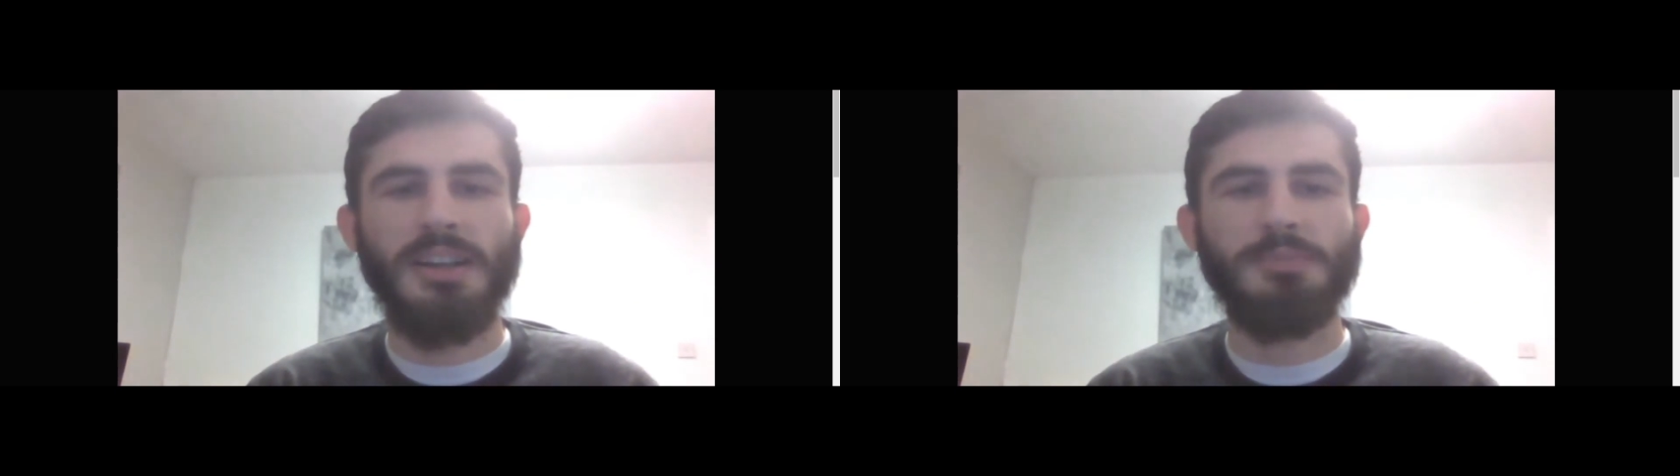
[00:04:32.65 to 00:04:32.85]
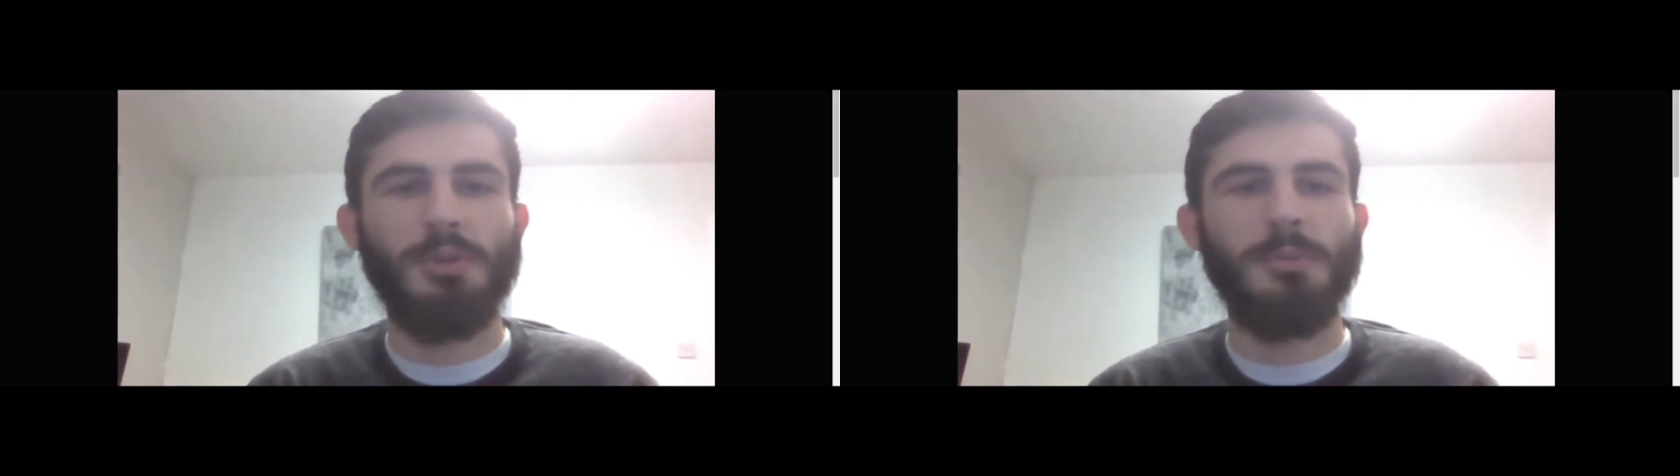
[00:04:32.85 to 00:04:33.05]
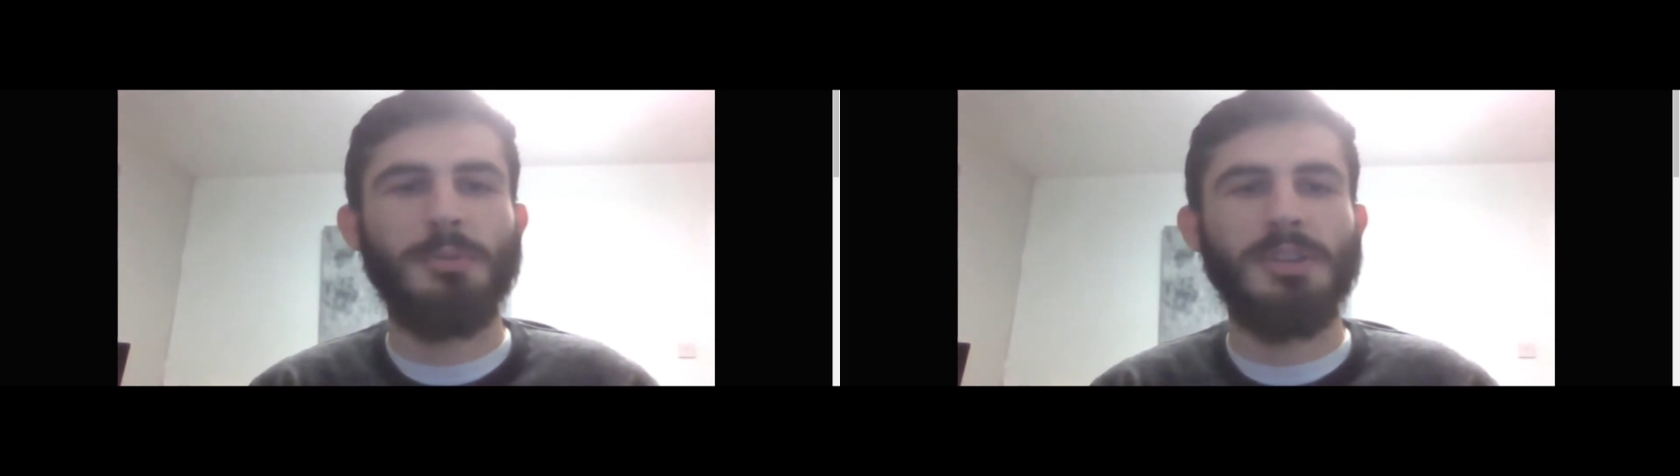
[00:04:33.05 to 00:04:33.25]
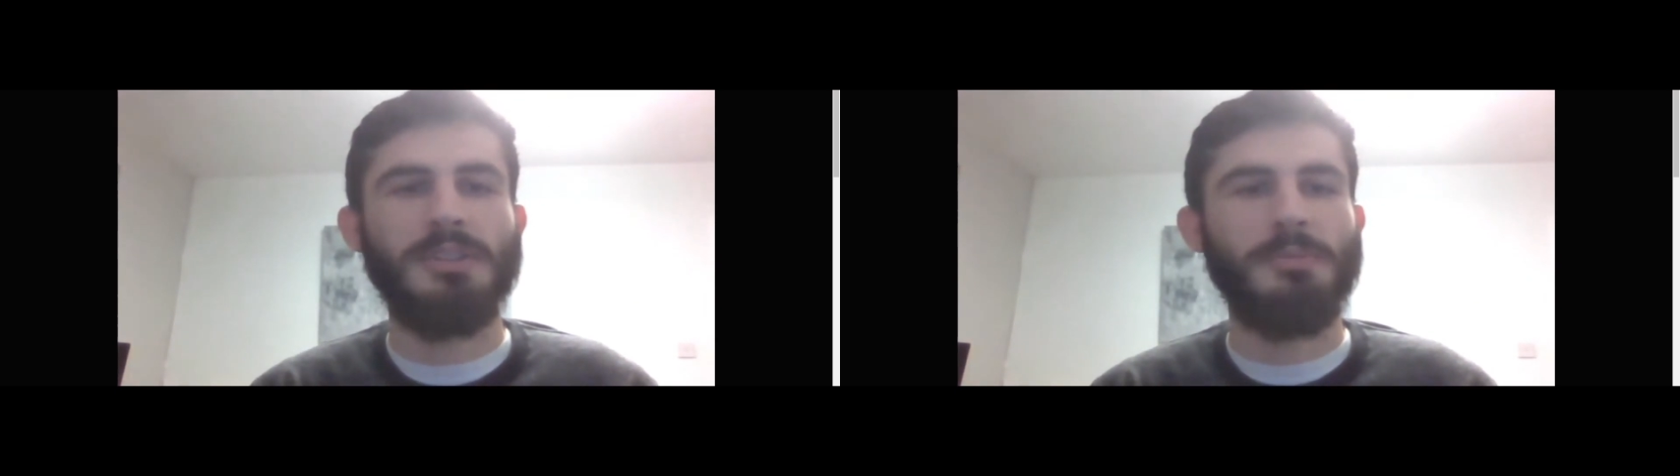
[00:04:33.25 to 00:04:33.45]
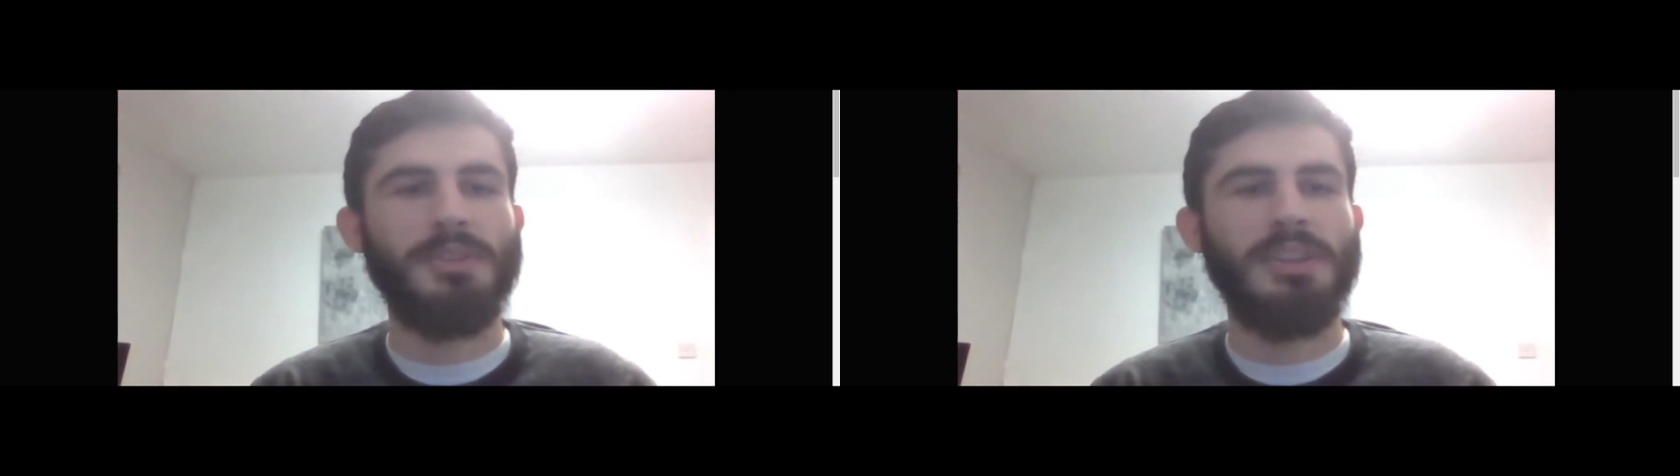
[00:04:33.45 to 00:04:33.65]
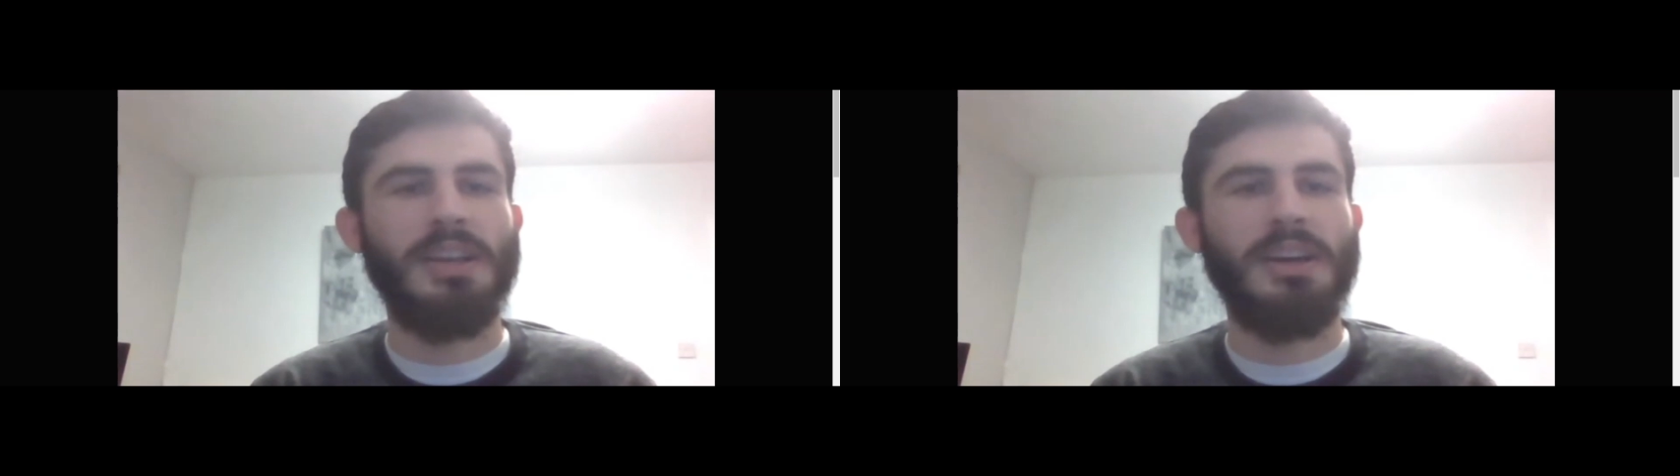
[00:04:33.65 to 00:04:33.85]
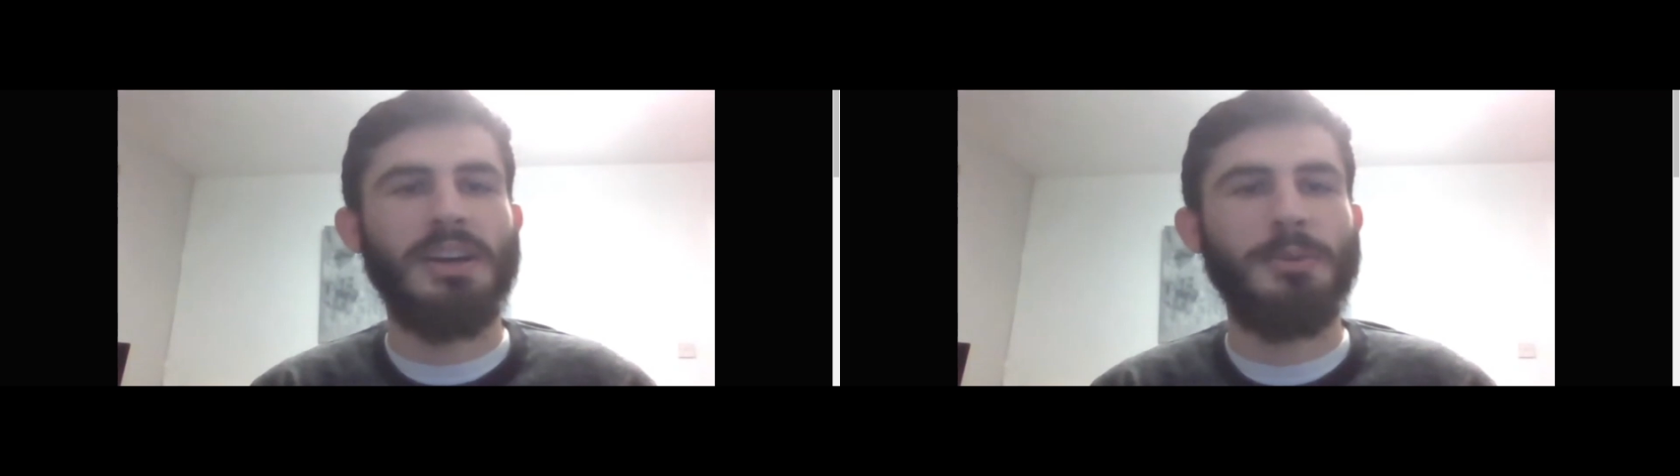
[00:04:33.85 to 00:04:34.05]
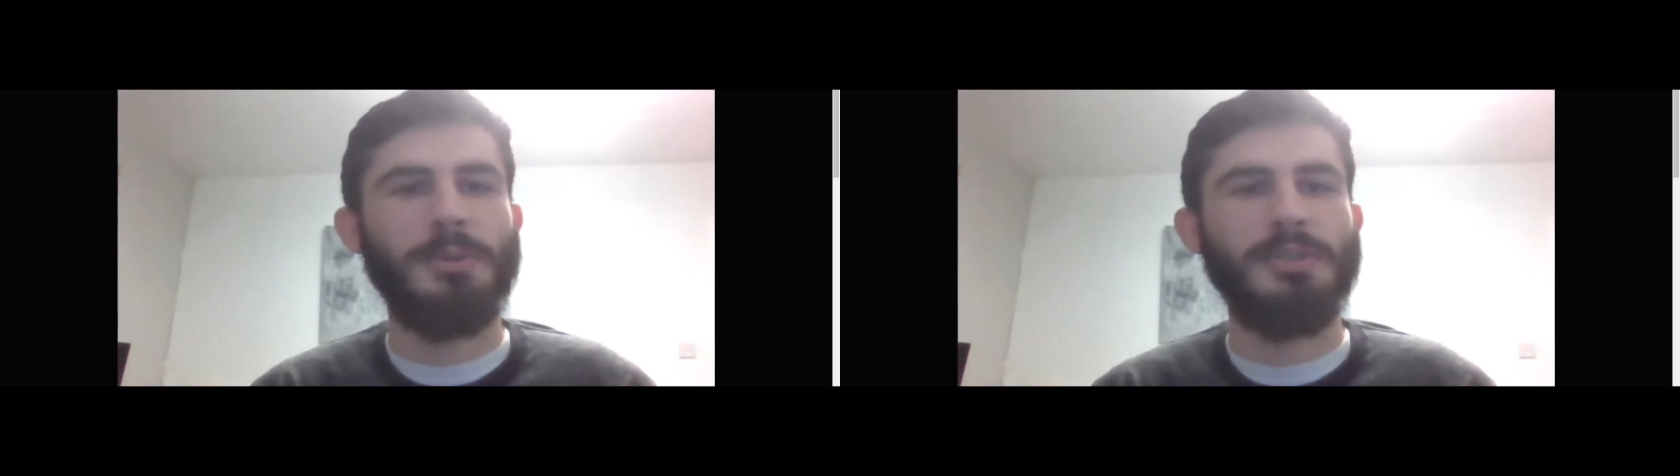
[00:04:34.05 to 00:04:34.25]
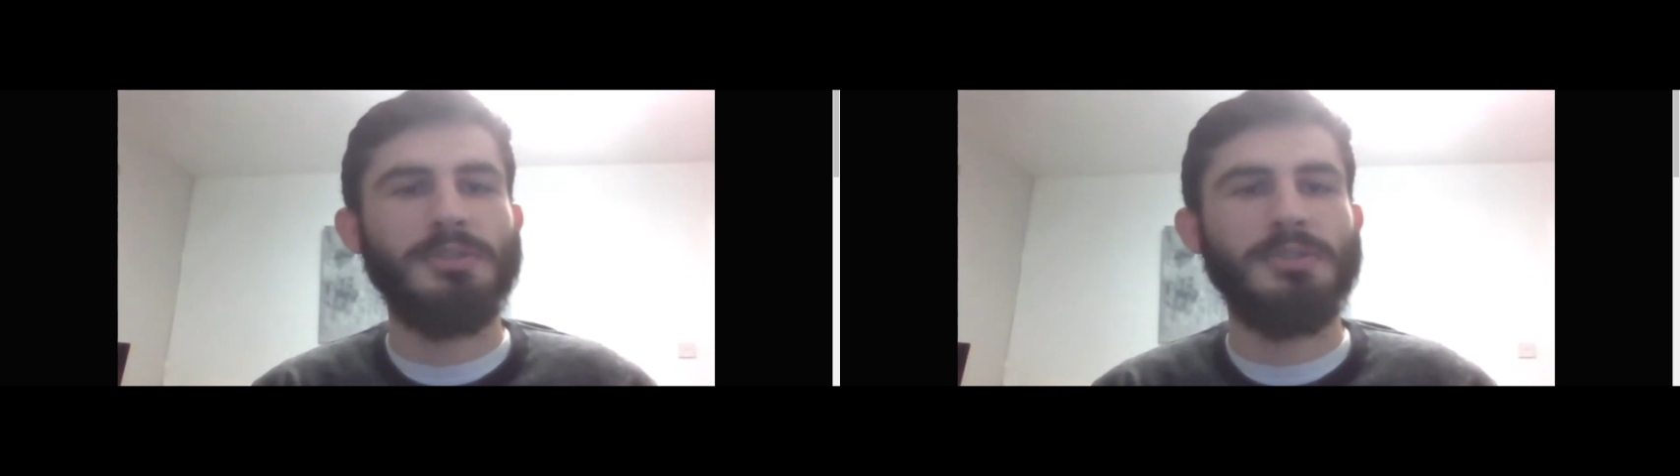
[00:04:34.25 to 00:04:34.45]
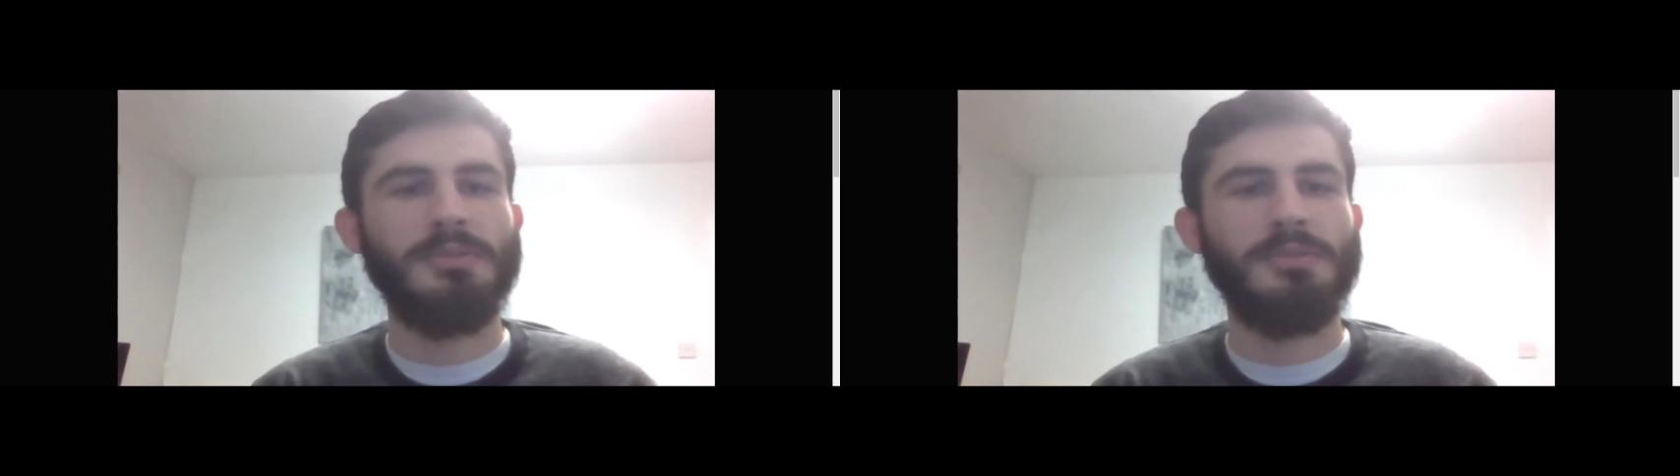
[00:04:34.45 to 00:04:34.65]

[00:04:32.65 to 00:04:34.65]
that's probably something that I